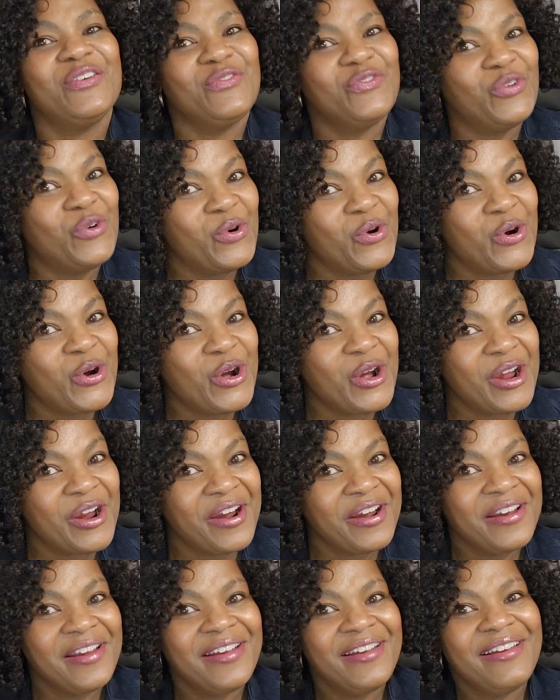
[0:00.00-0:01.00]
for
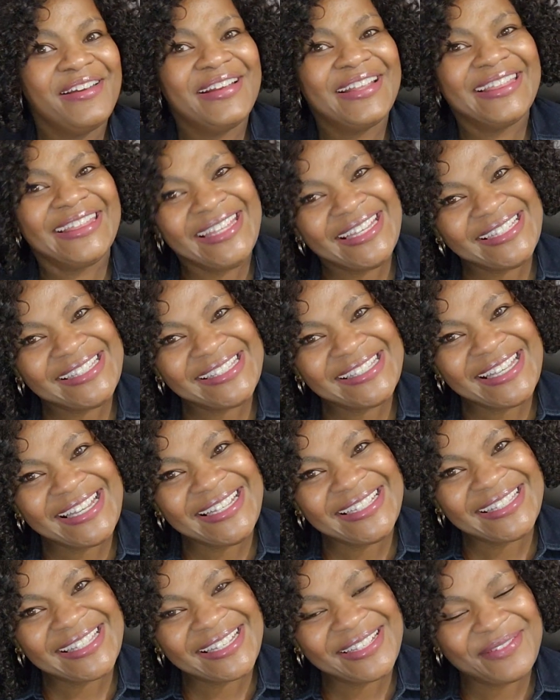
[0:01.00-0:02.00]
this
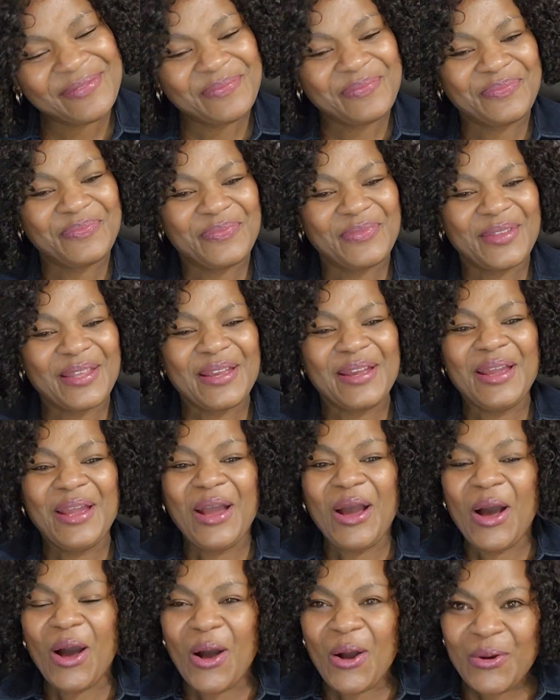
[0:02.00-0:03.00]
season.
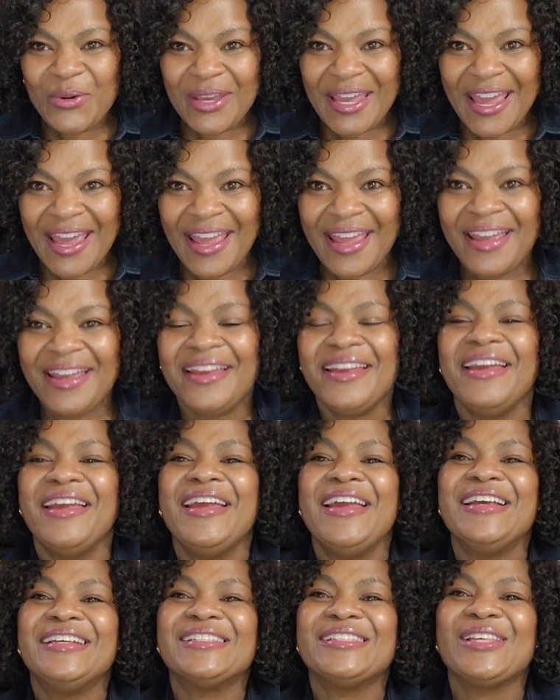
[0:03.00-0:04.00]
Okay,
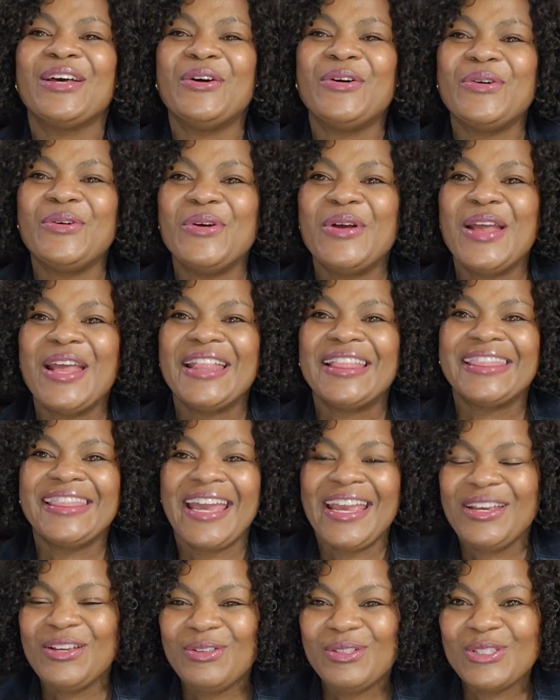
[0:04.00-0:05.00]
so
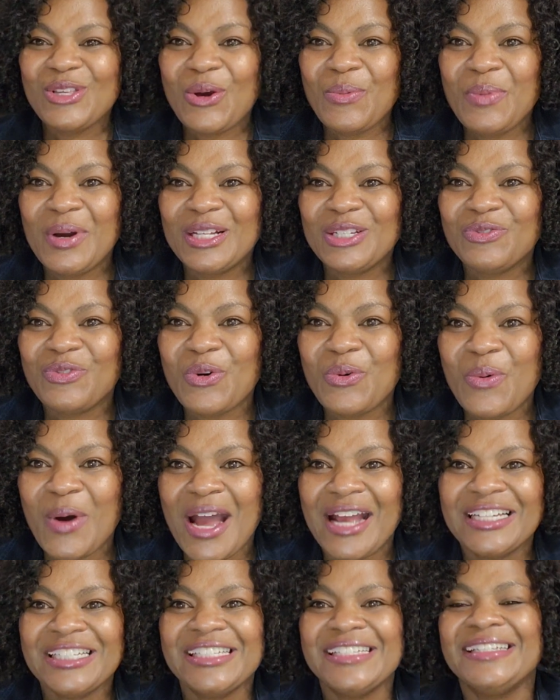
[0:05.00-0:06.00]
thank you so much for
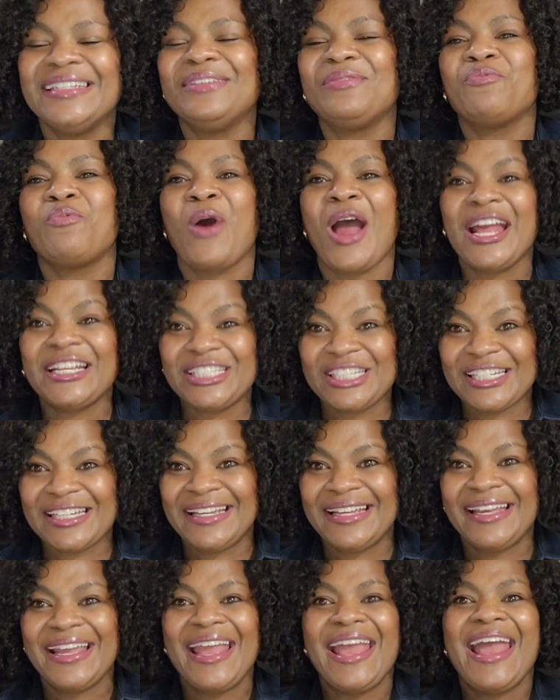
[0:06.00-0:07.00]
watching.
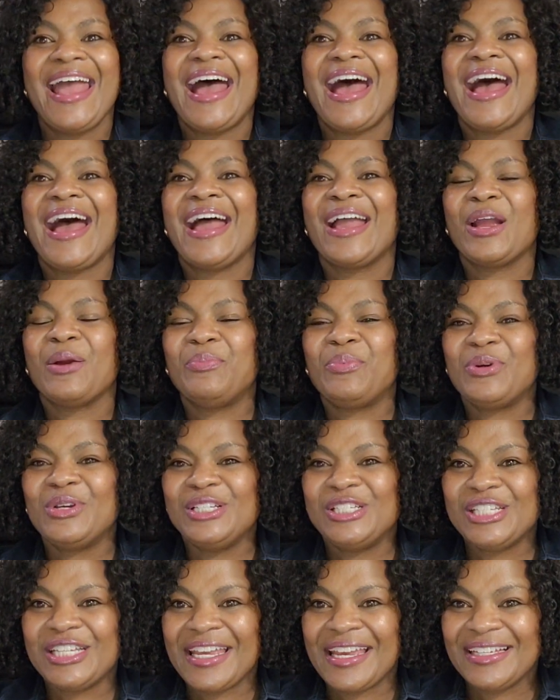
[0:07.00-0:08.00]
Watching, I
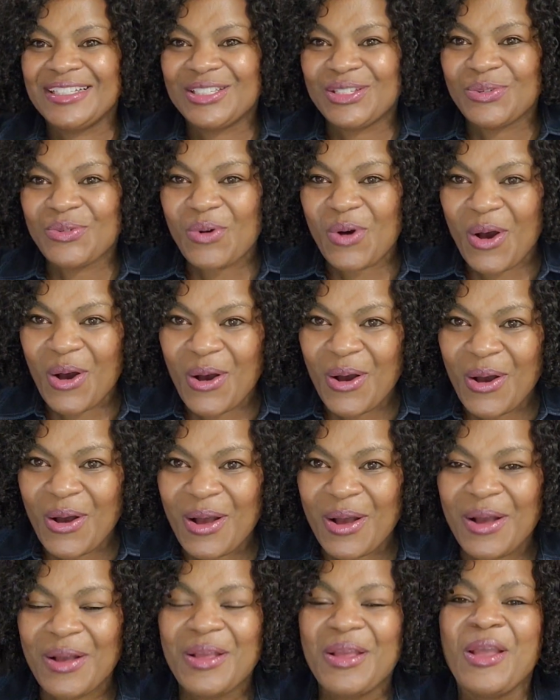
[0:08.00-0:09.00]
appreciate you all.
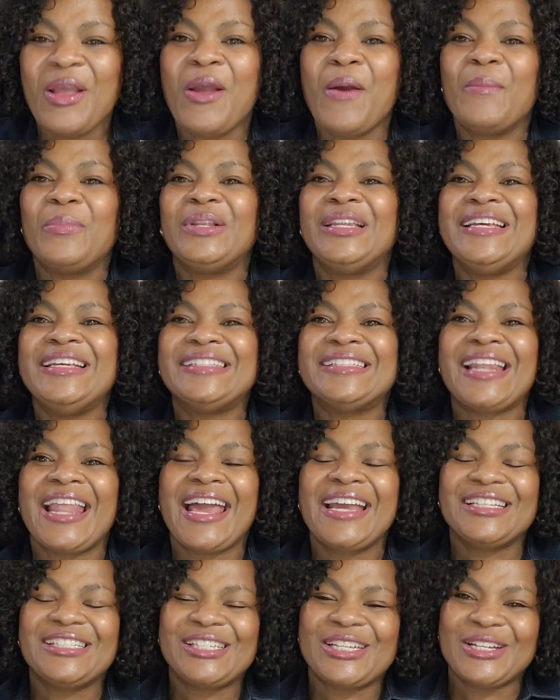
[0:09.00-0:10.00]
Please
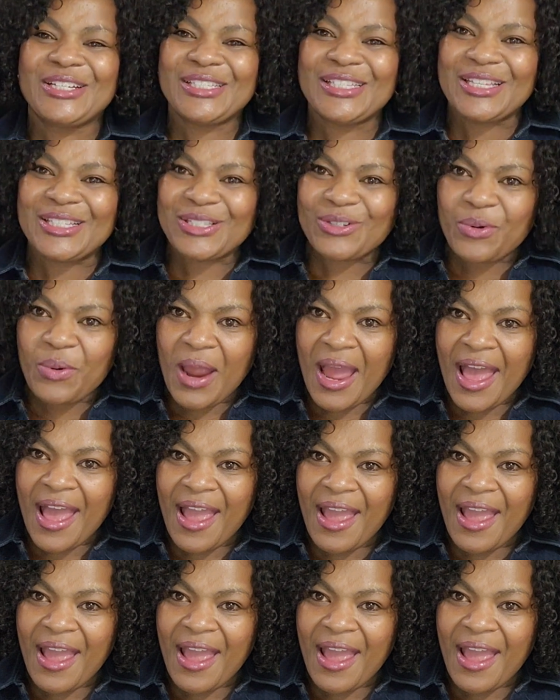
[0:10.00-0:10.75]
like, share, subscribe,